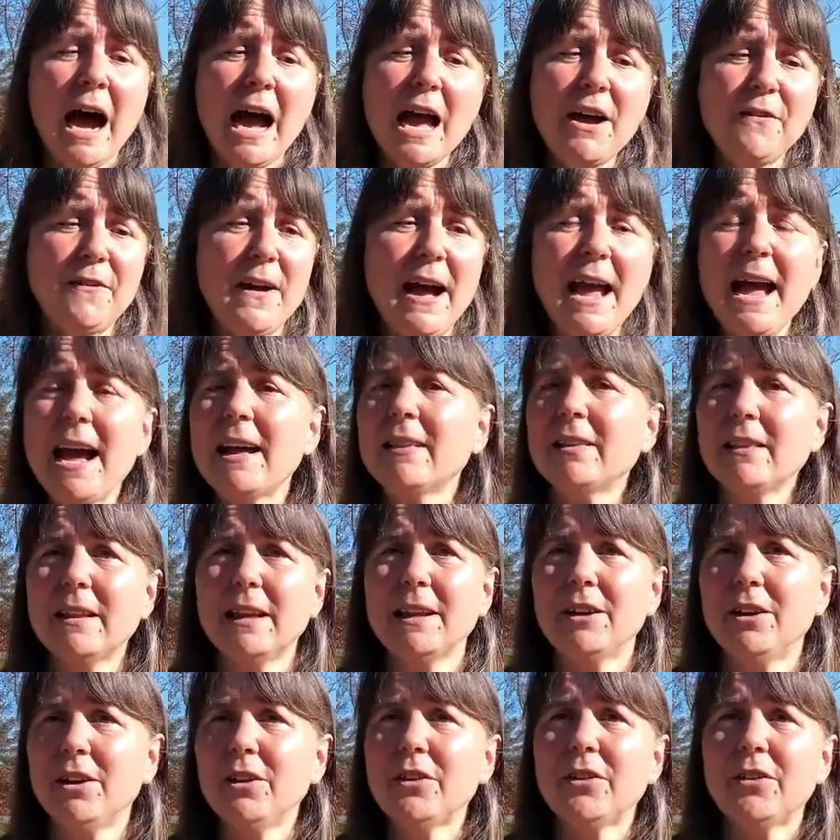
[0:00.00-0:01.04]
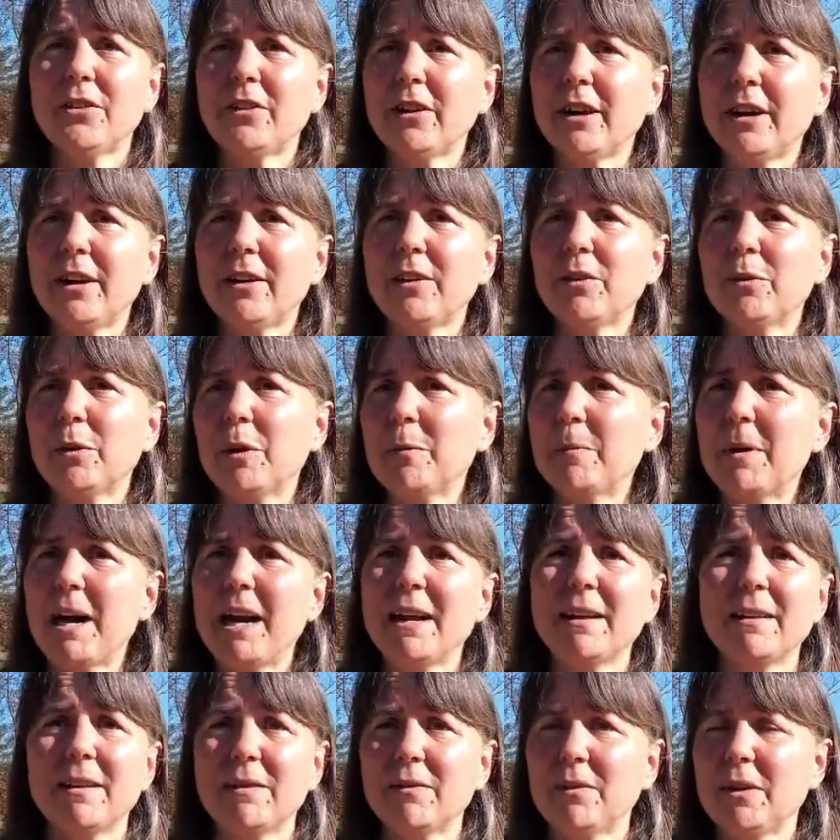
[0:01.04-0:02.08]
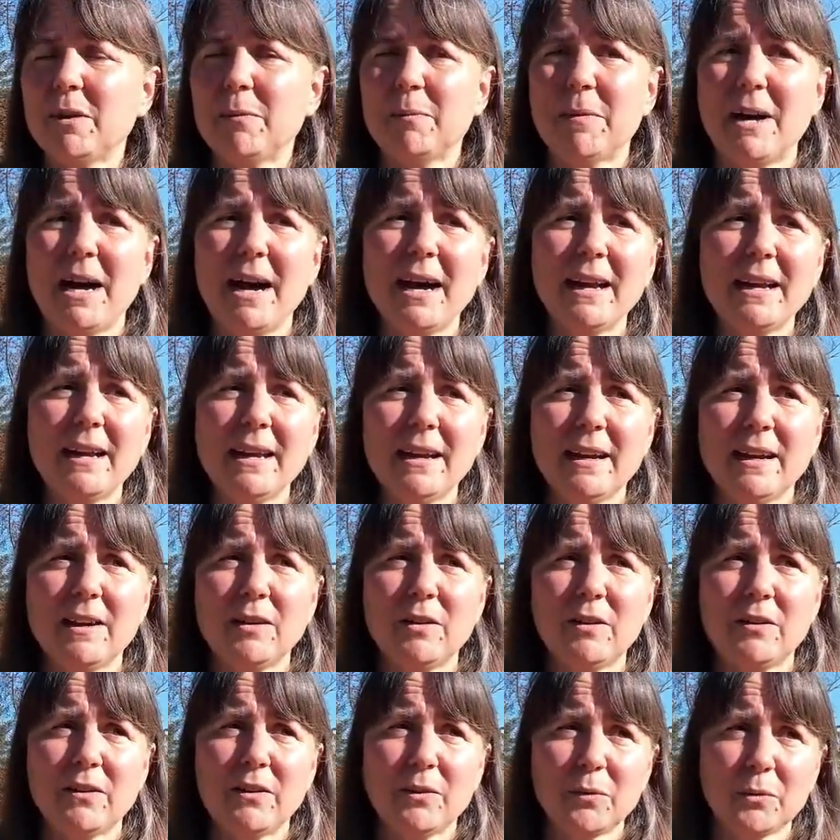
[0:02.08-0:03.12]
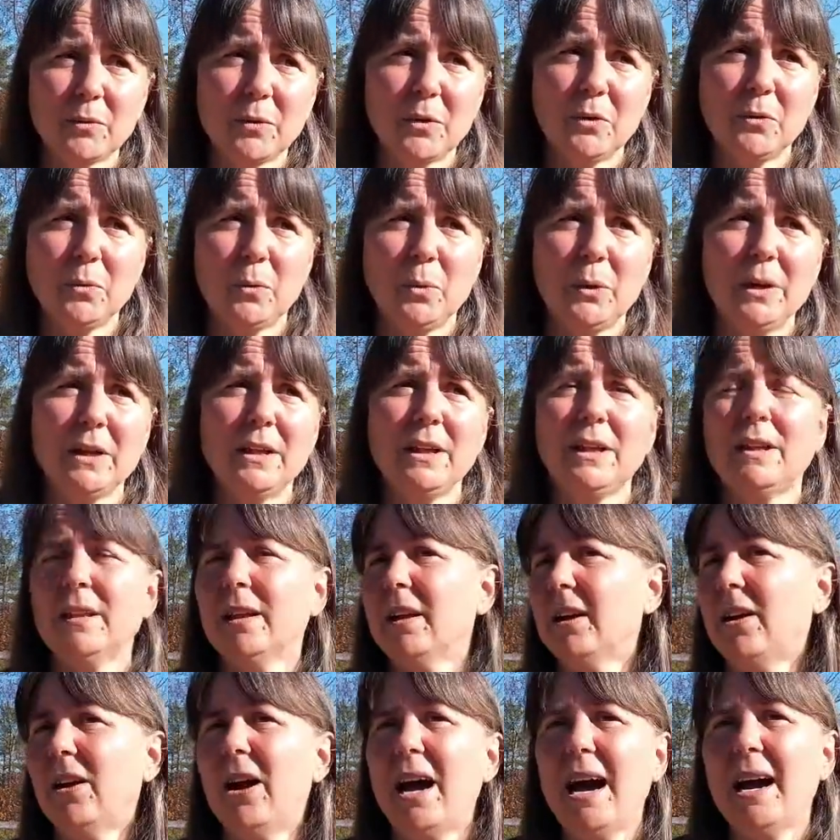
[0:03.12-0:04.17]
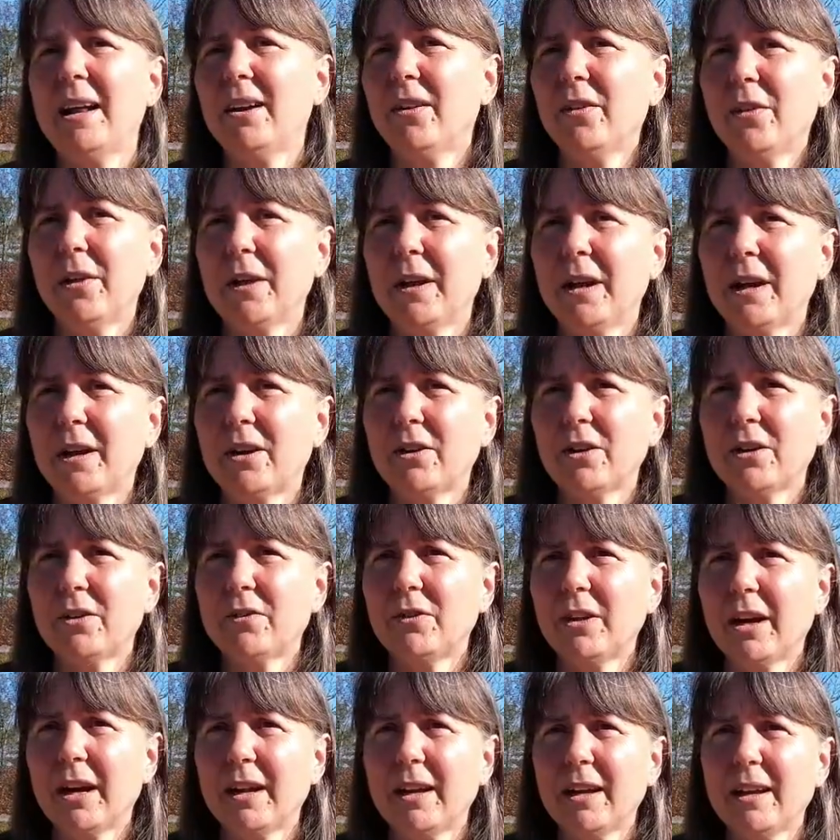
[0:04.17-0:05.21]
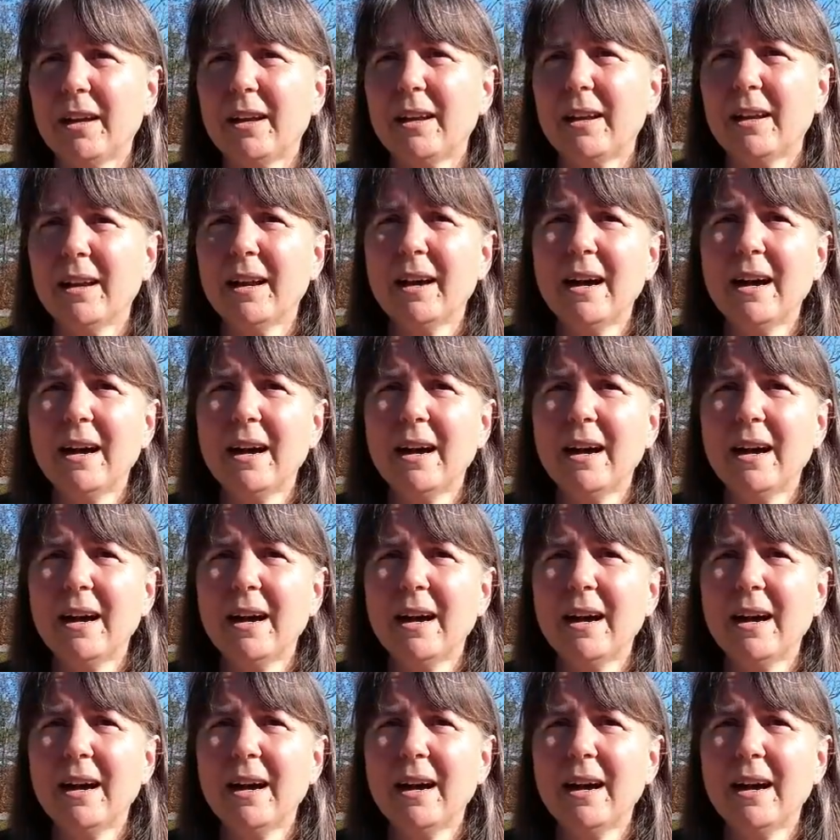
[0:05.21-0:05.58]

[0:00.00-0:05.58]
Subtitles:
If I had little still, when my kids were really little, I don't think I could have done it.